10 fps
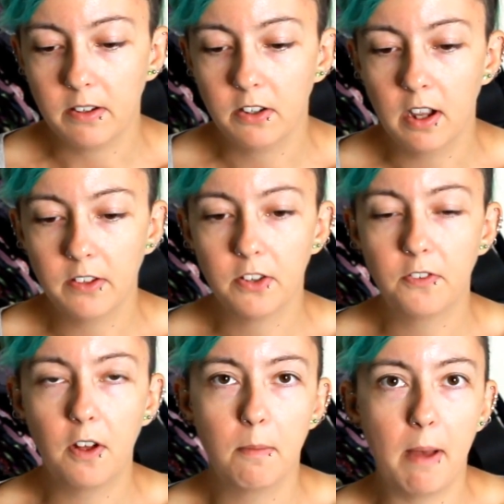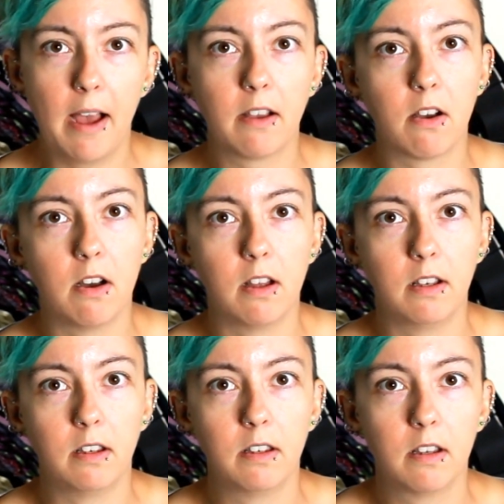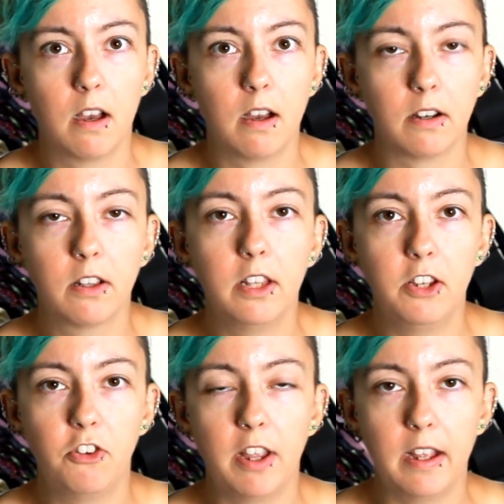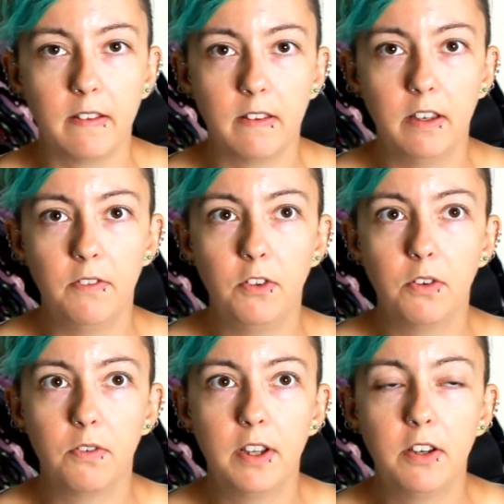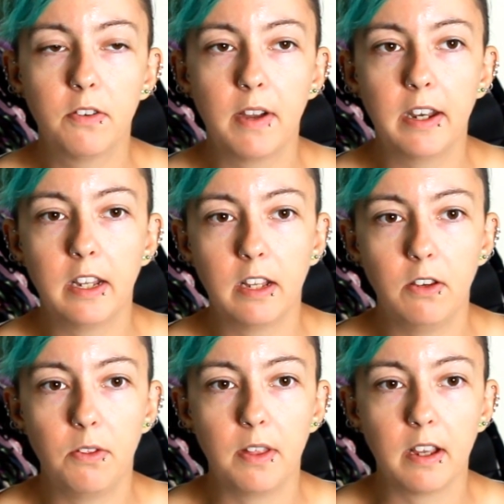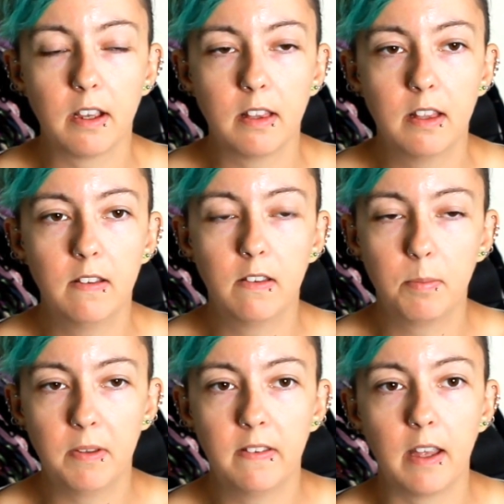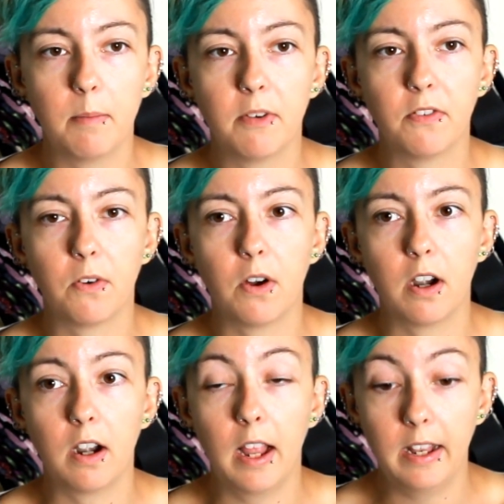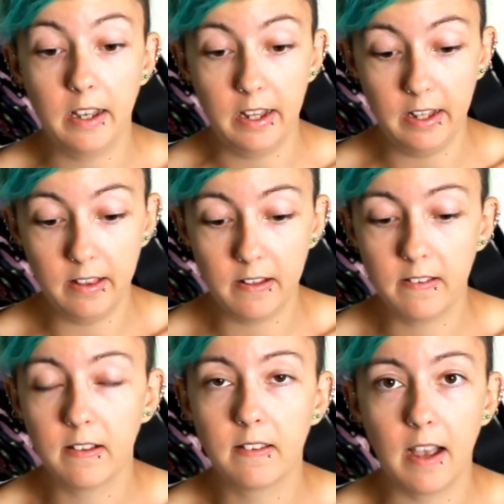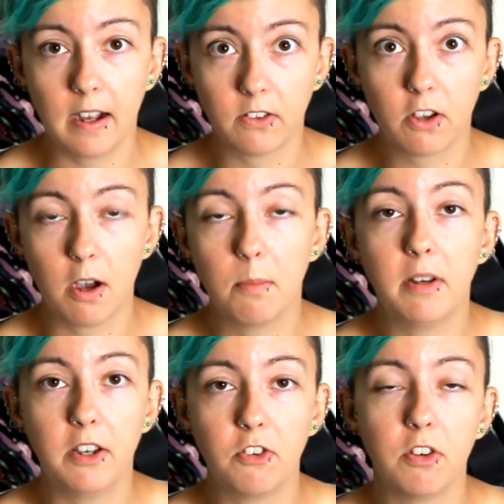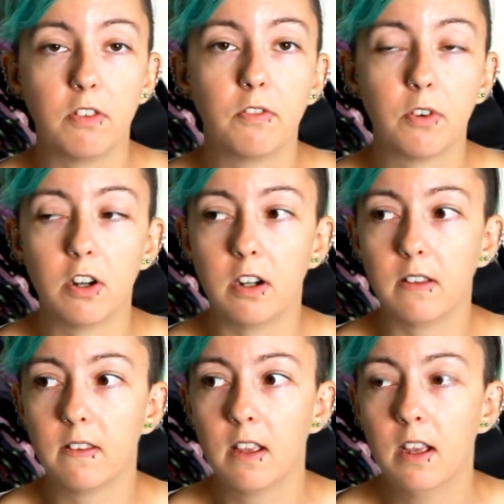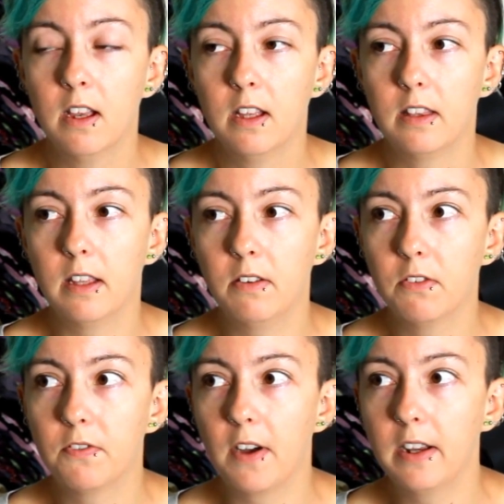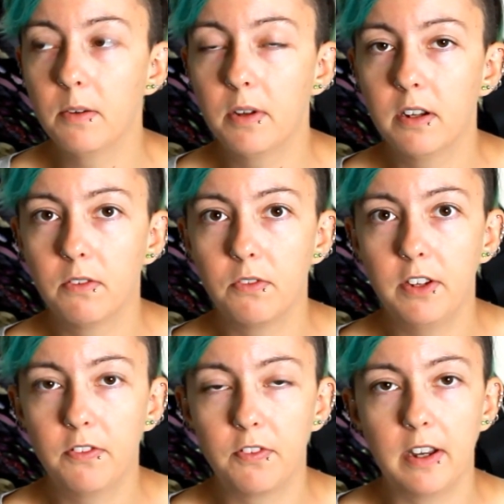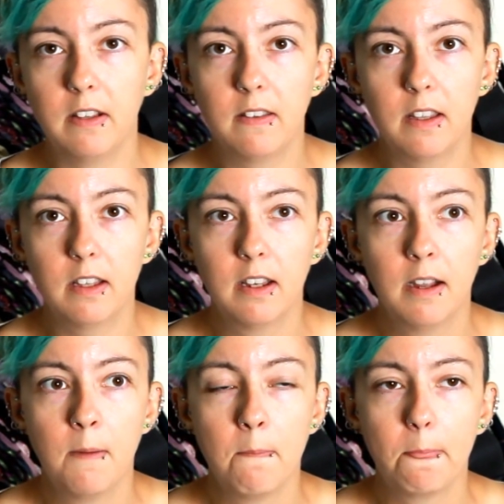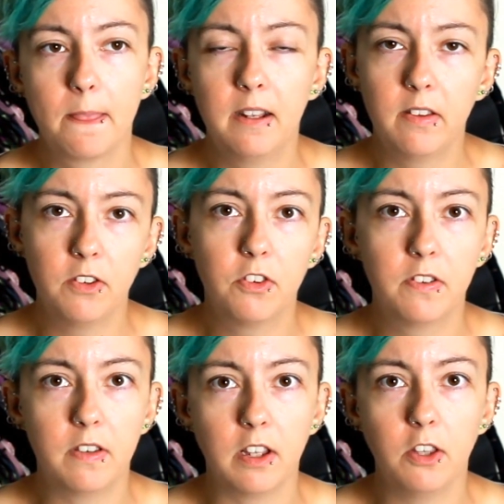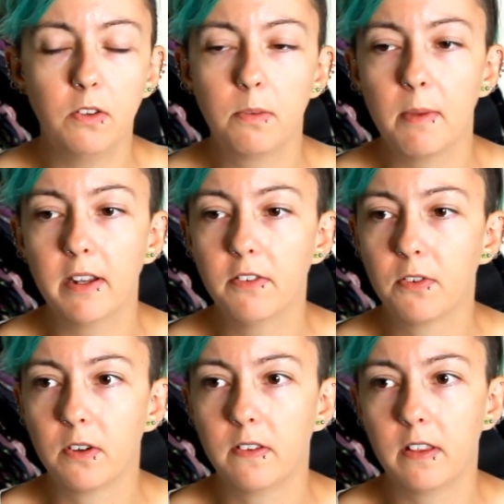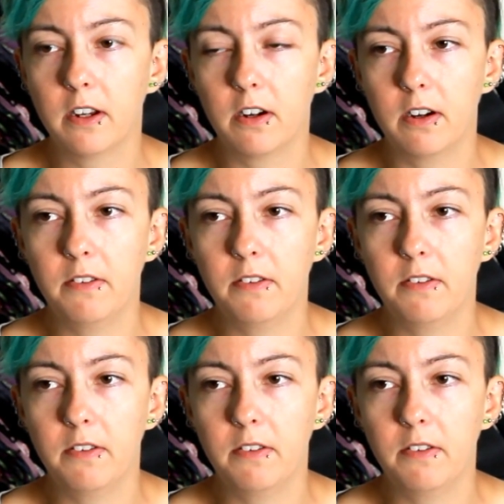not to fall back on cliches, and if you read your writing and you think this has been said before in this exact combination of words, then find a way to rephrase it that's interesting. Use metaphors that are